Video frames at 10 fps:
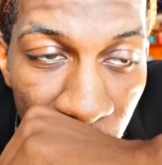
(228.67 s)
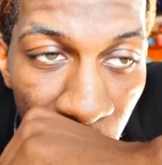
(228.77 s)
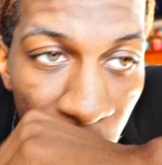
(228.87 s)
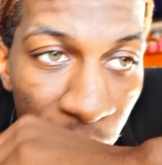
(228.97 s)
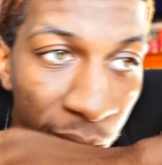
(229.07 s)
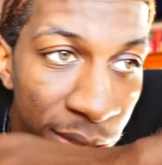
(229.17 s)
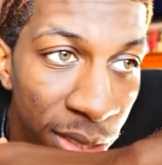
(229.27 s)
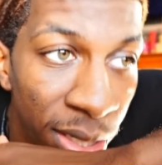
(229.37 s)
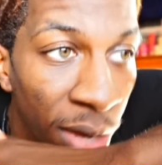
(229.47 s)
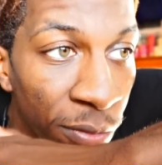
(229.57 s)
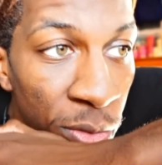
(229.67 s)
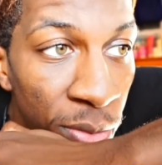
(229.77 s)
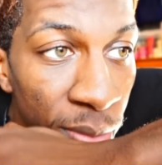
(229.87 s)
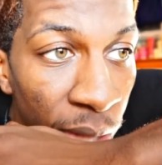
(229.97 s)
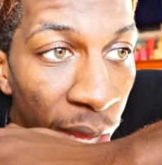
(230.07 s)
So like I said, now if
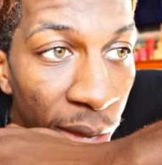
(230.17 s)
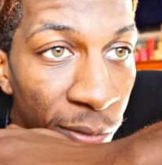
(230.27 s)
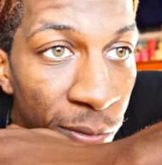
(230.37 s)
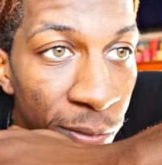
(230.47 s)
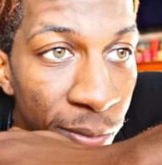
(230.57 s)
you have,